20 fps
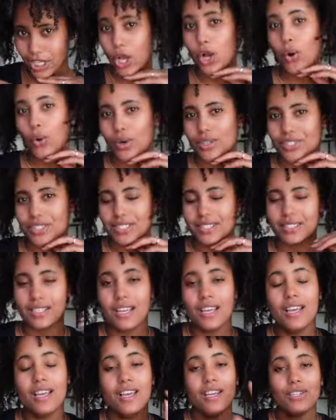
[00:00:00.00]
Gorgeous.
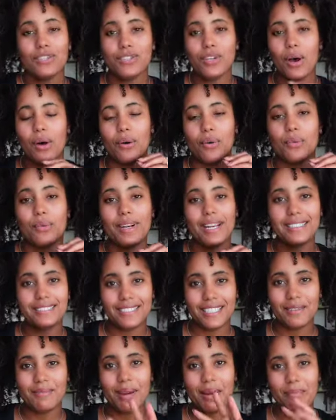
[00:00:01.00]
So when I
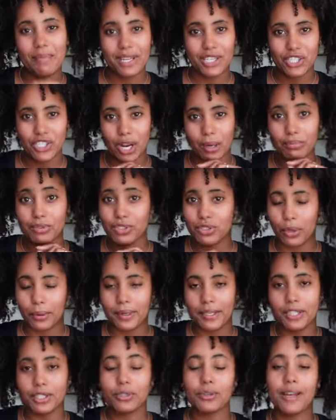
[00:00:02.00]
did my big chop
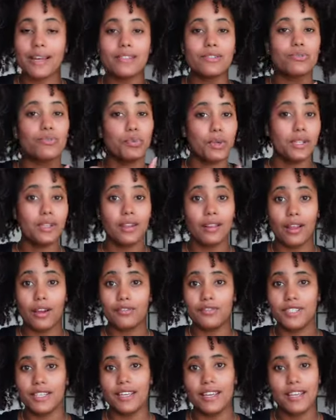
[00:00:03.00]
story, you guys really
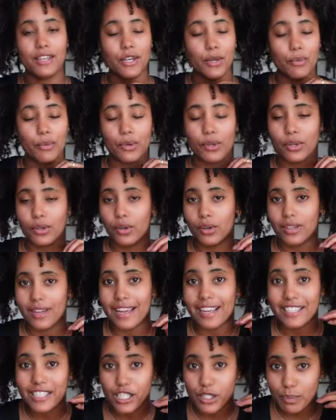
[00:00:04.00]
loved it and you were
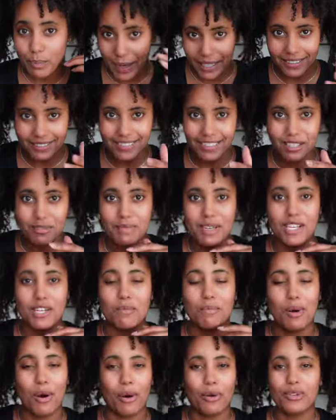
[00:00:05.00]
expecting me to
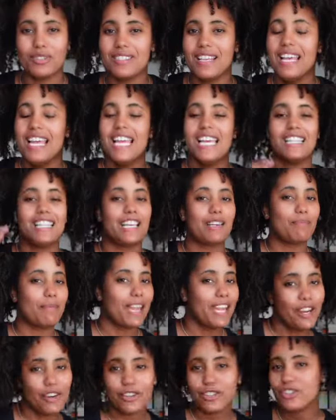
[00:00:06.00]
post like my
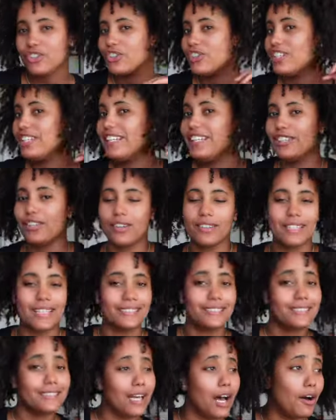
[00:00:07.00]
hair journey and all
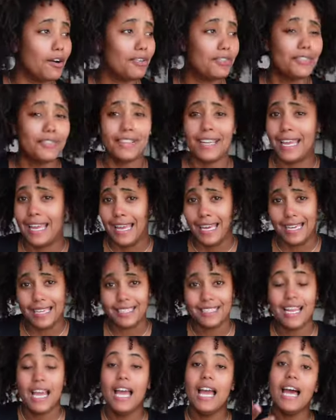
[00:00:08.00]
that stuff,
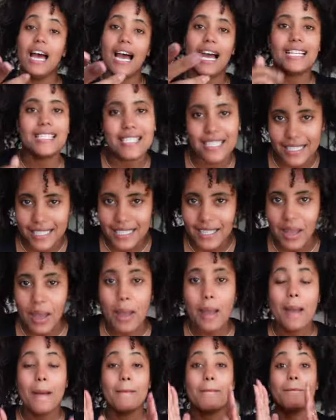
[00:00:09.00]
and I didn't,
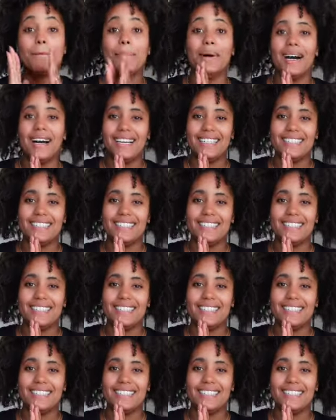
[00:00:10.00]
but